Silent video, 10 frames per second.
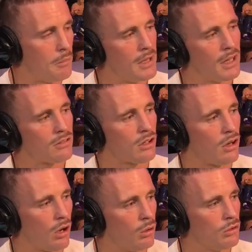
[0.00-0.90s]
Me as a
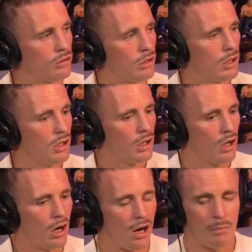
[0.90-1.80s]
coach,
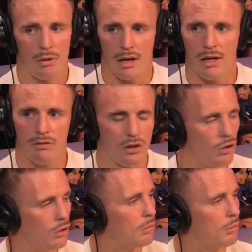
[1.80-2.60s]
I believe in you,